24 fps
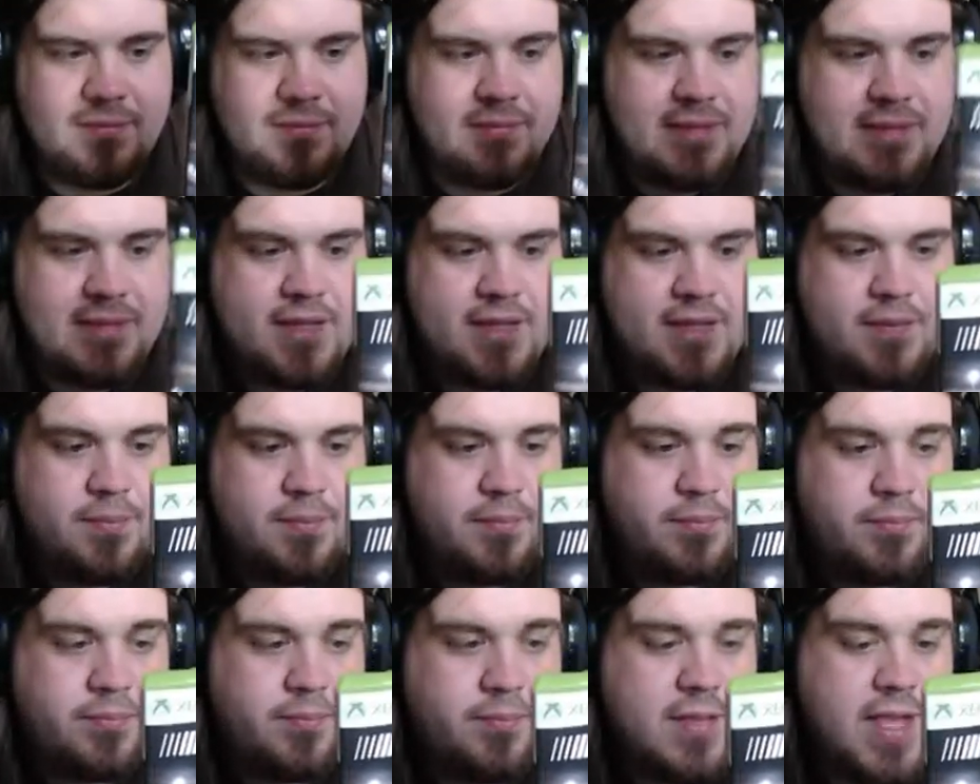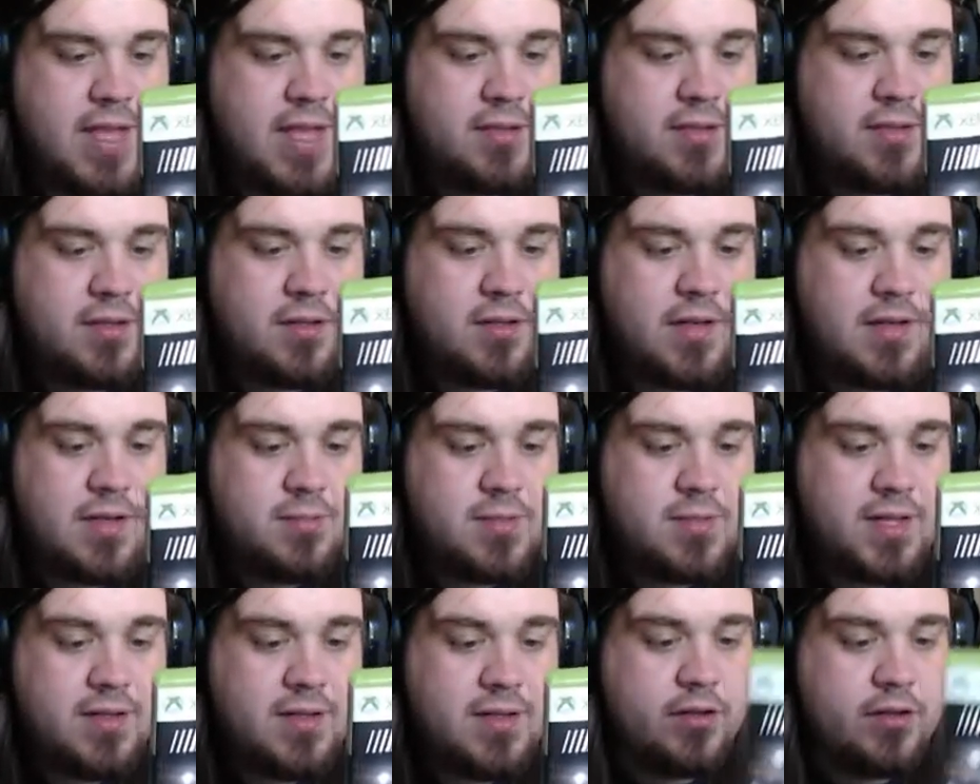these NASCAR games
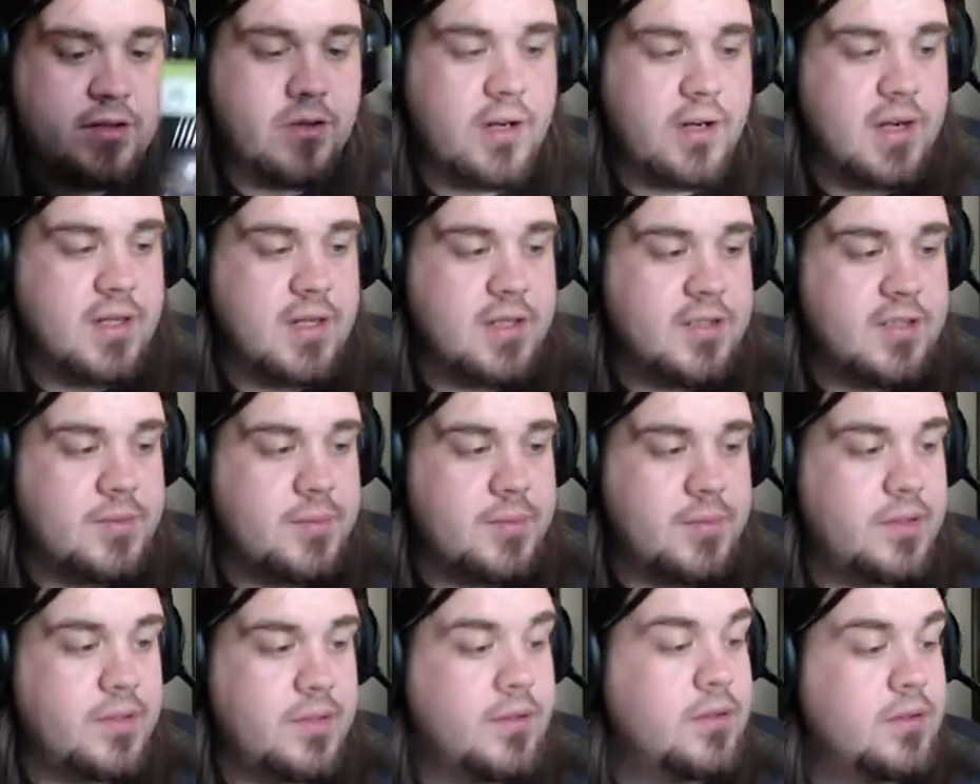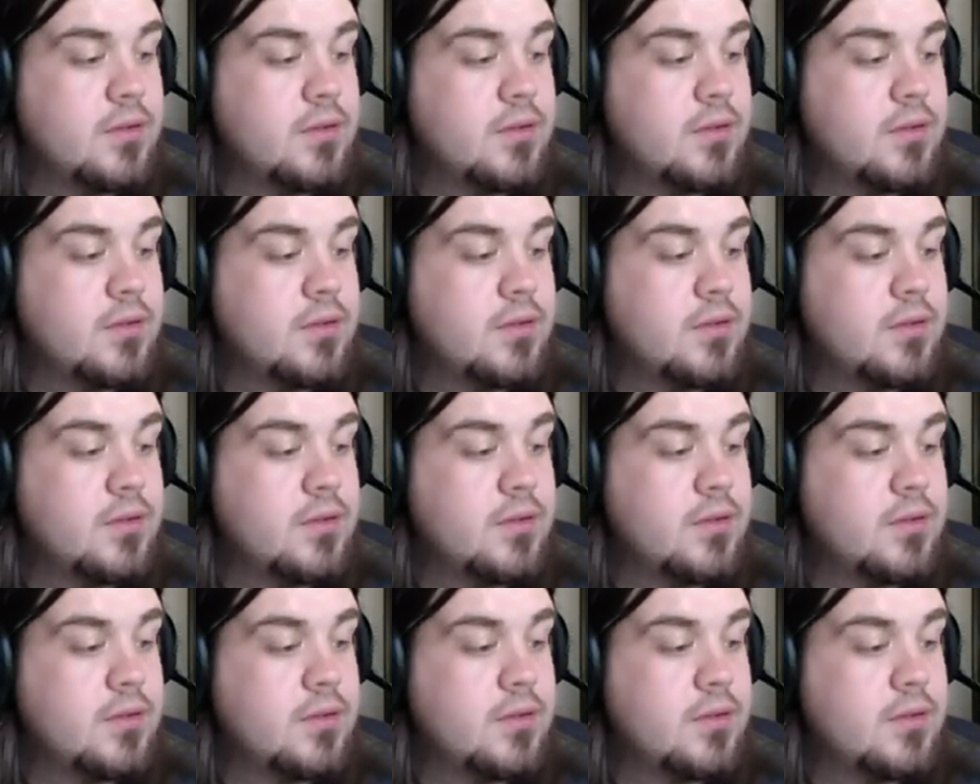ain't the greatest, but